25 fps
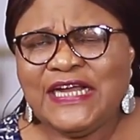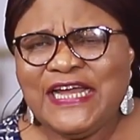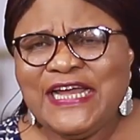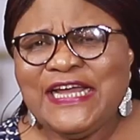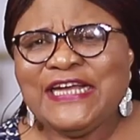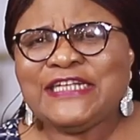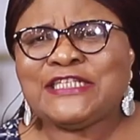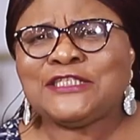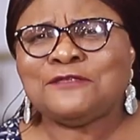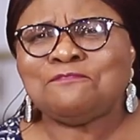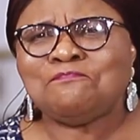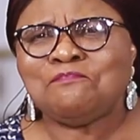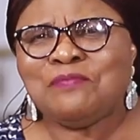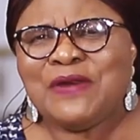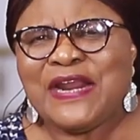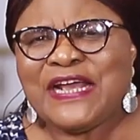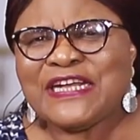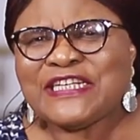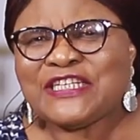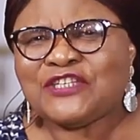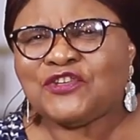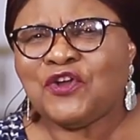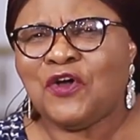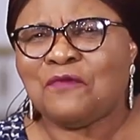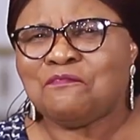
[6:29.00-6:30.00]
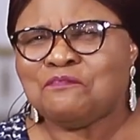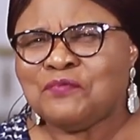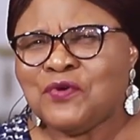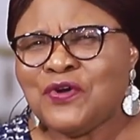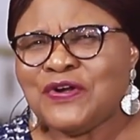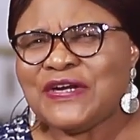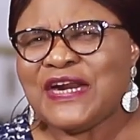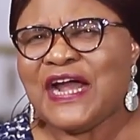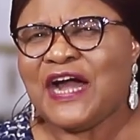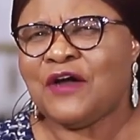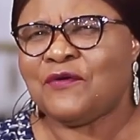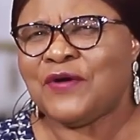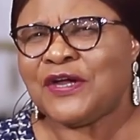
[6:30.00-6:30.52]
It's placed
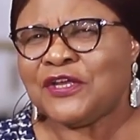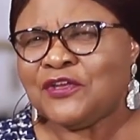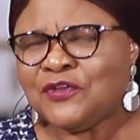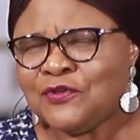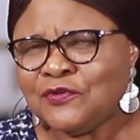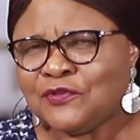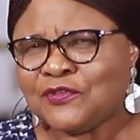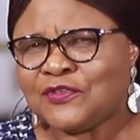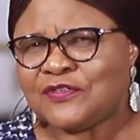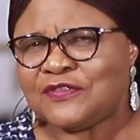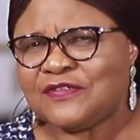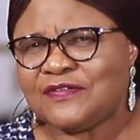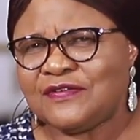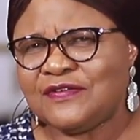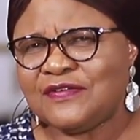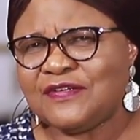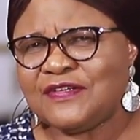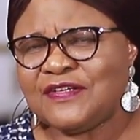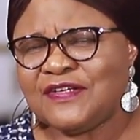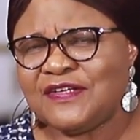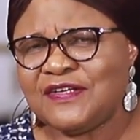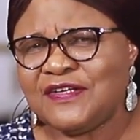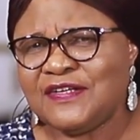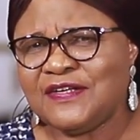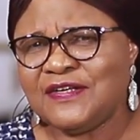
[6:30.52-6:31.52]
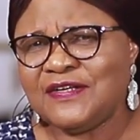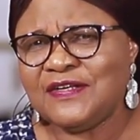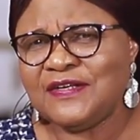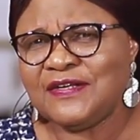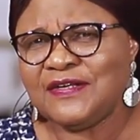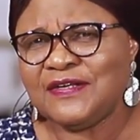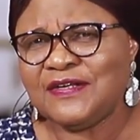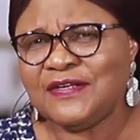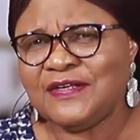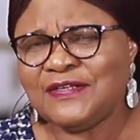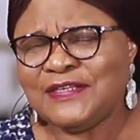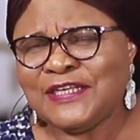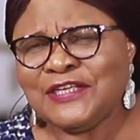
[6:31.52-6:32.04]
upon our youth.
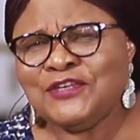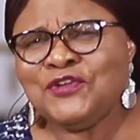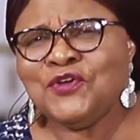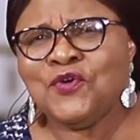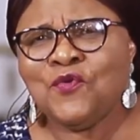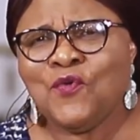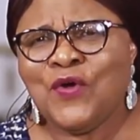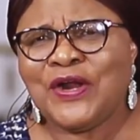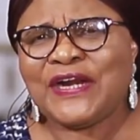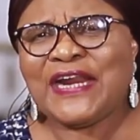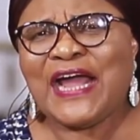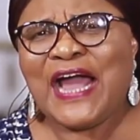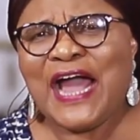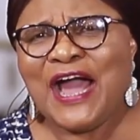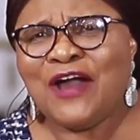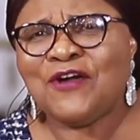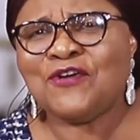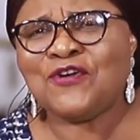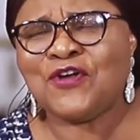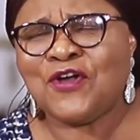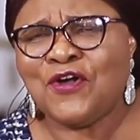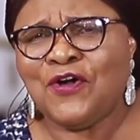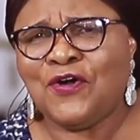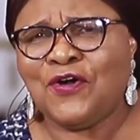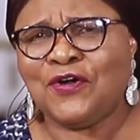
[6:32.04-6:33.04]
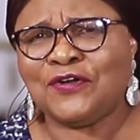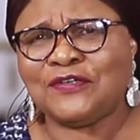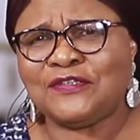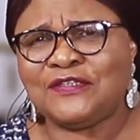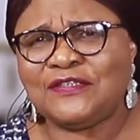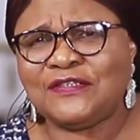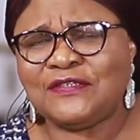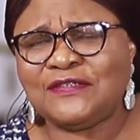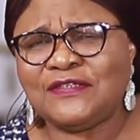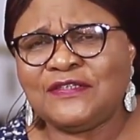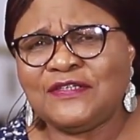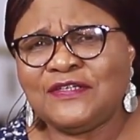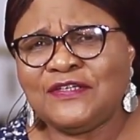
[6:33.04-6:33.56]
Did you wonder how God
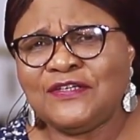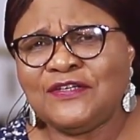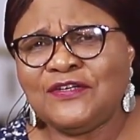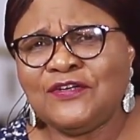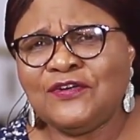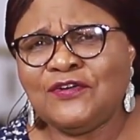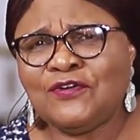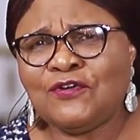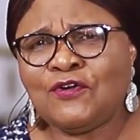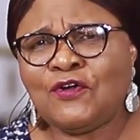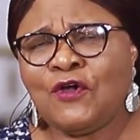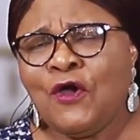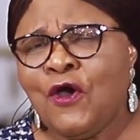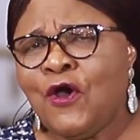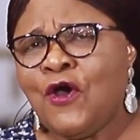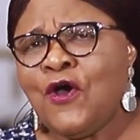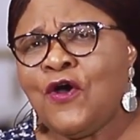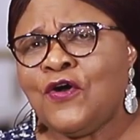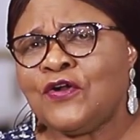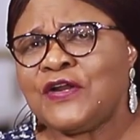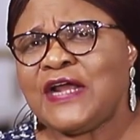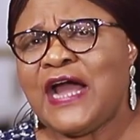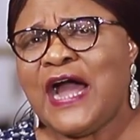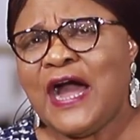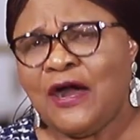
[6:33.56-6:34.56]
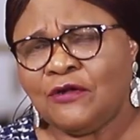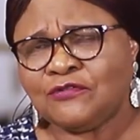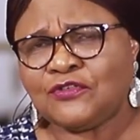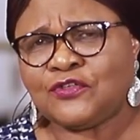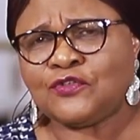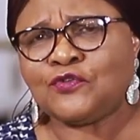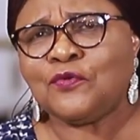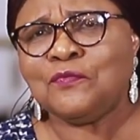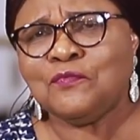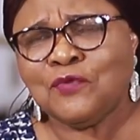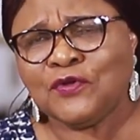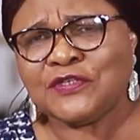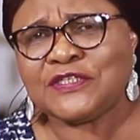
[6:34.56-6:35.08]
called
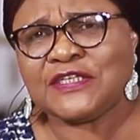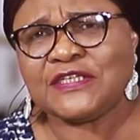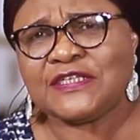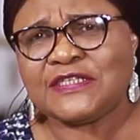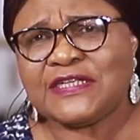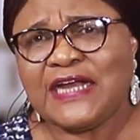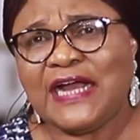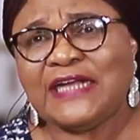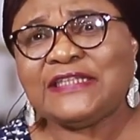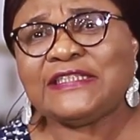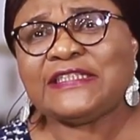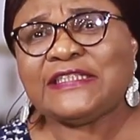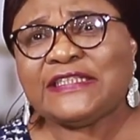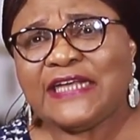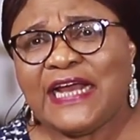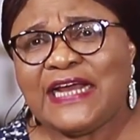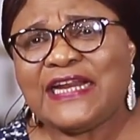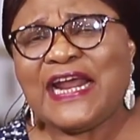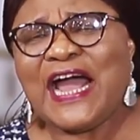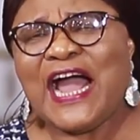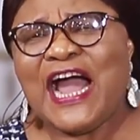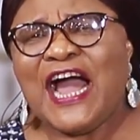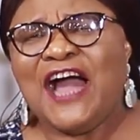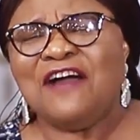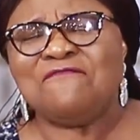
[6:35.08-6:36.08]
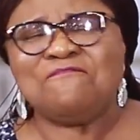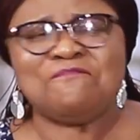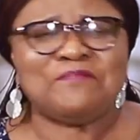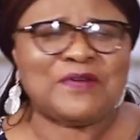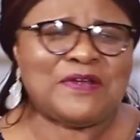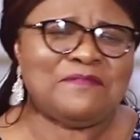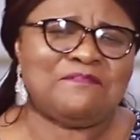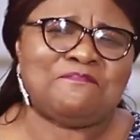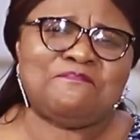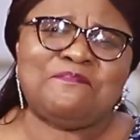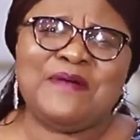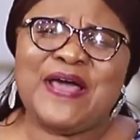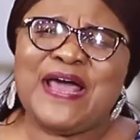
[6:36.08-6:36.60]
out to Moses and said, I have
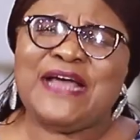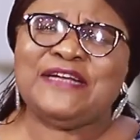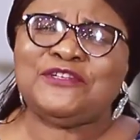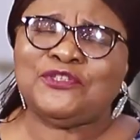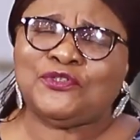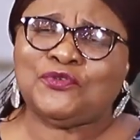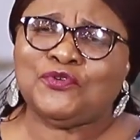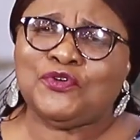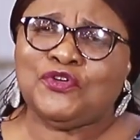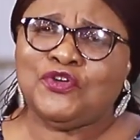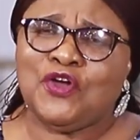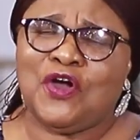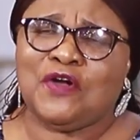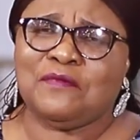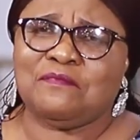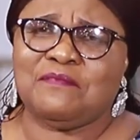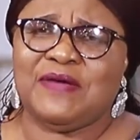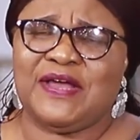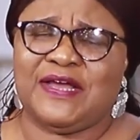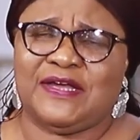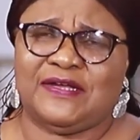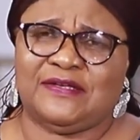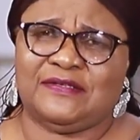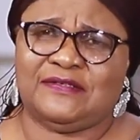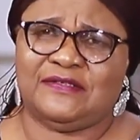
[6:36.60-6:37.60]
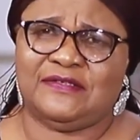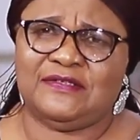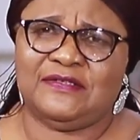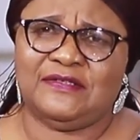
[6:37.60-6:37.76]
prepared two young men,